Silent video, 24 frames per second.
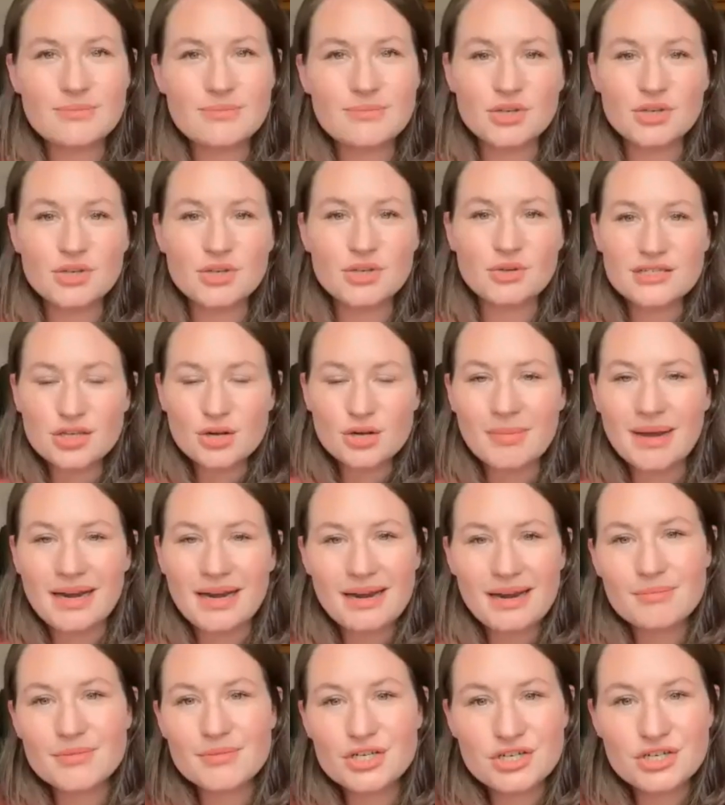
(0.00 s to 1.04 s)
Yes, absolutely.
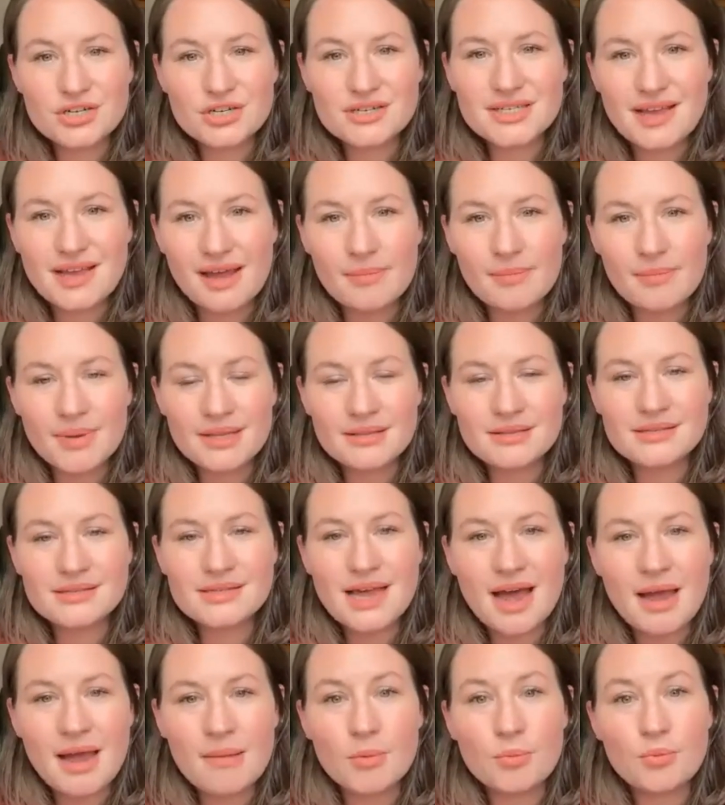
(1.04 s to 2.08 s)
So my name is Jill
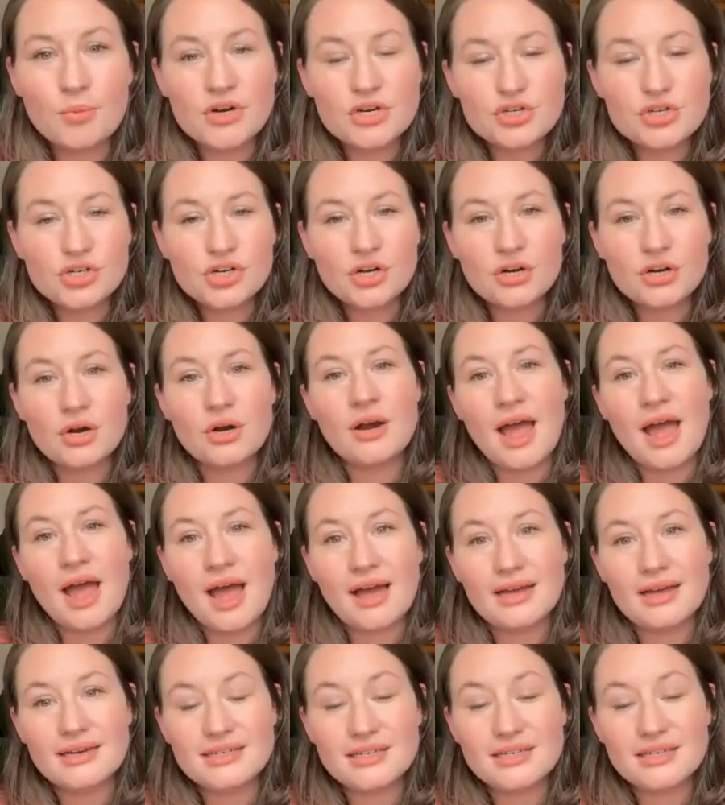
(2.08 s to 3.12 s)
Simons. I'm a
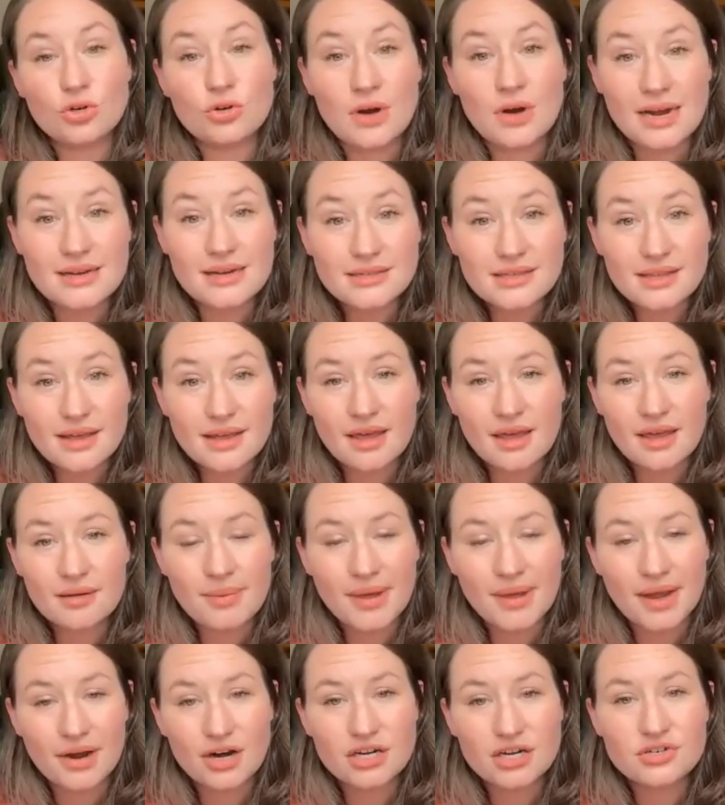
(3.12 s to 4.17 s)
parishioner at Christ the
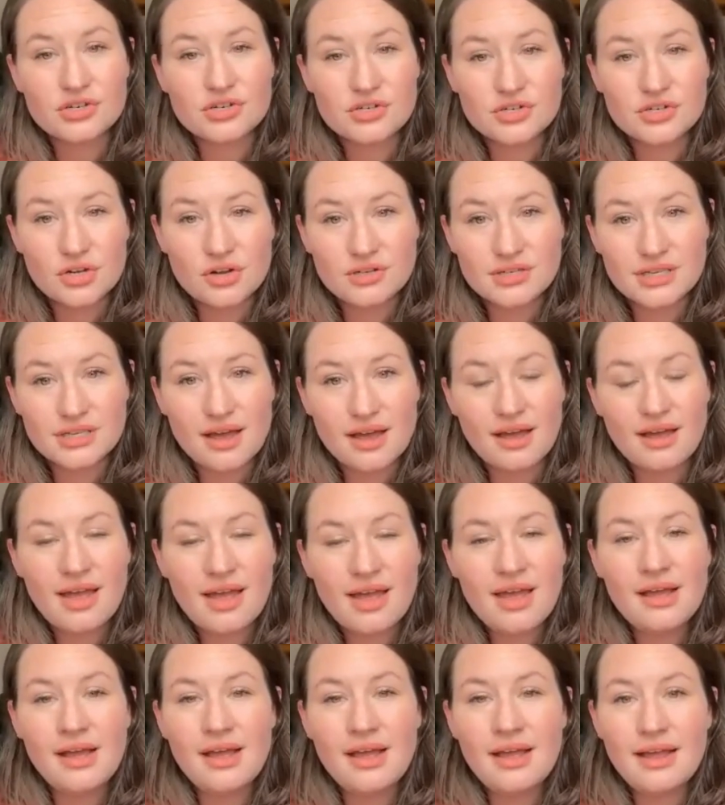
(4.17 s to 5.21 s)
King Parish in
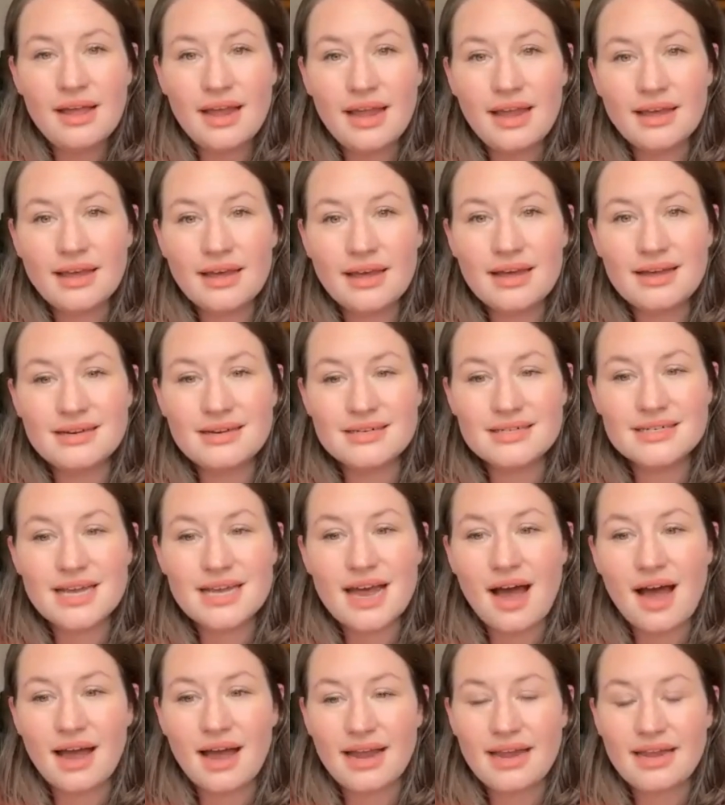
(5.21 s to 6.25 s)
Tulsa, and
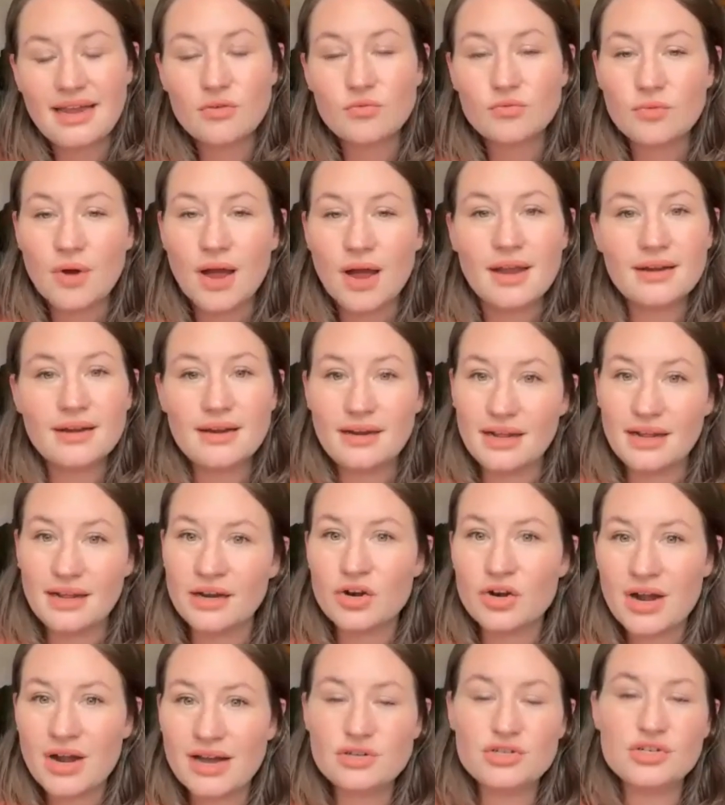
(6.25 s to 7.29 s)
I run an
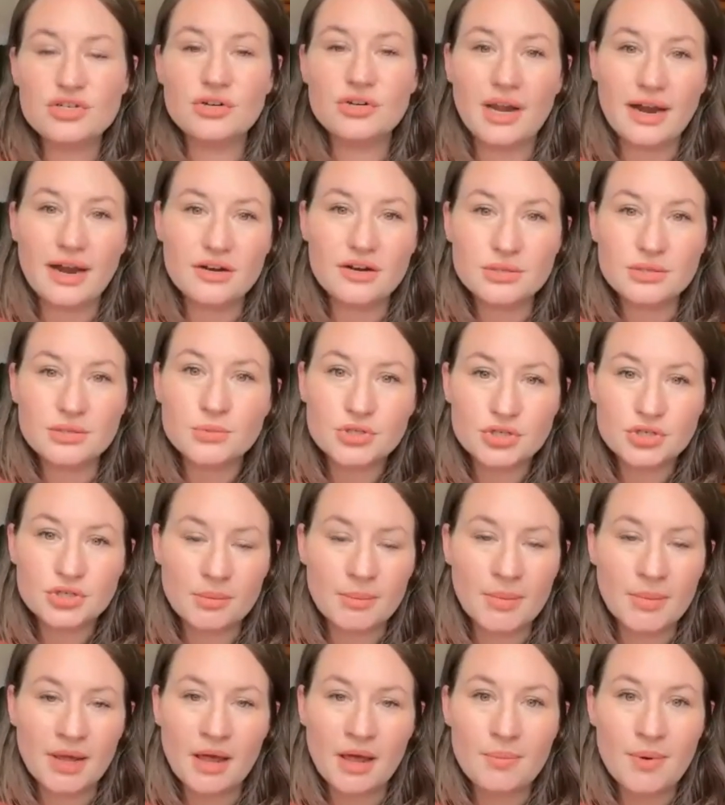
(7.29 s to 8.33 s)
international charism
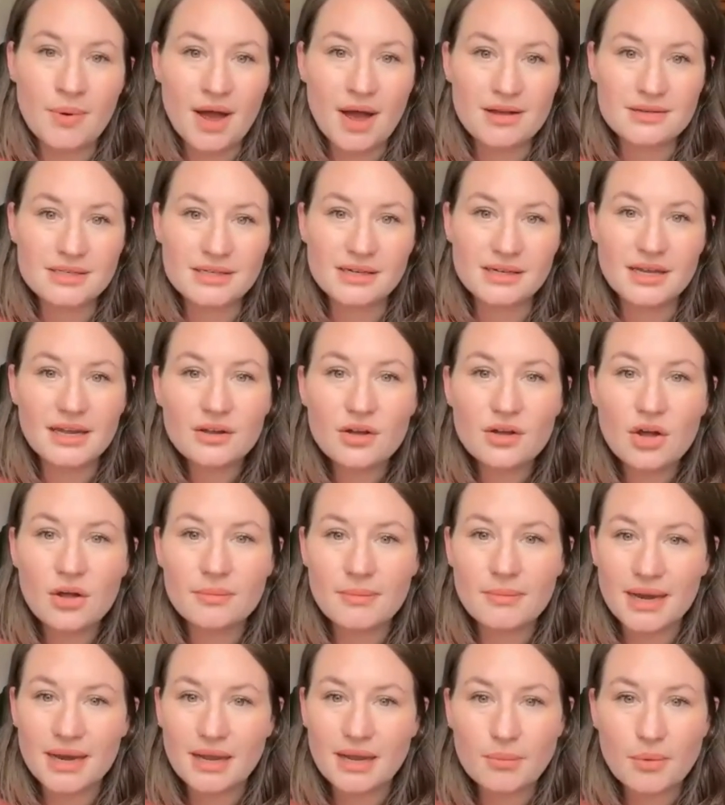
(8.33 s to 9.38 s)
discernment apostolate
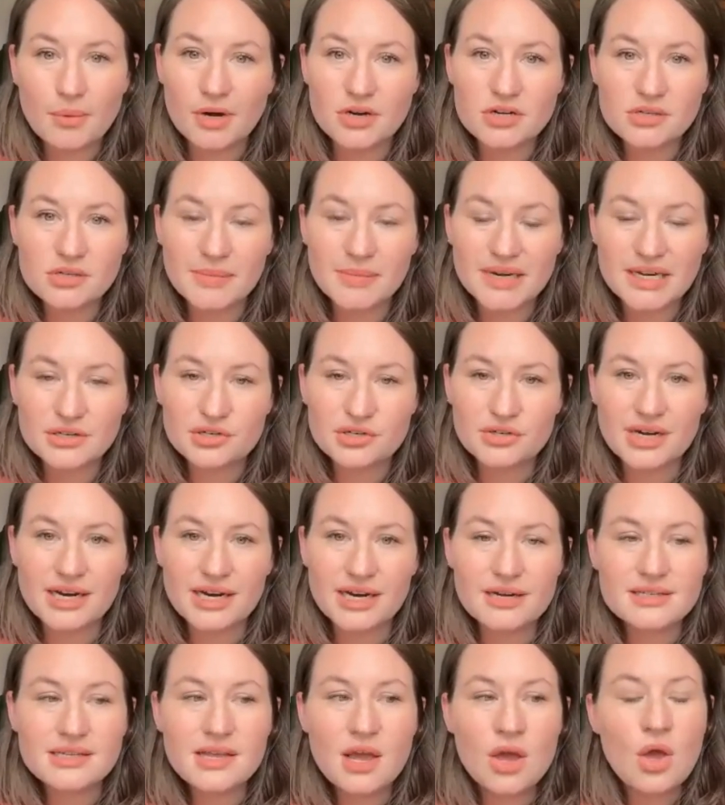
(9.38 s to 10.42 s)
called Many Parts
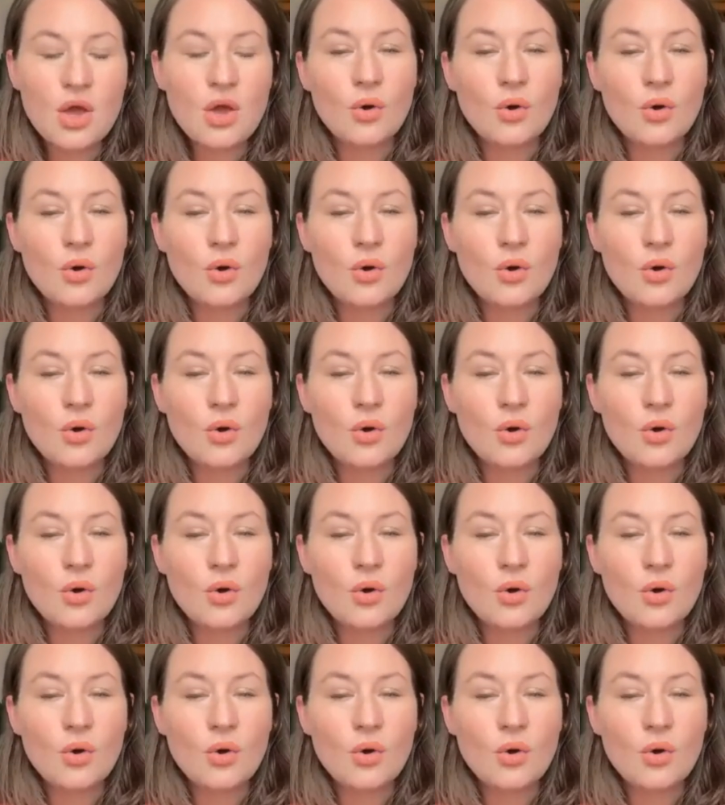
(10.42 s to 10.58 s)
Ministries.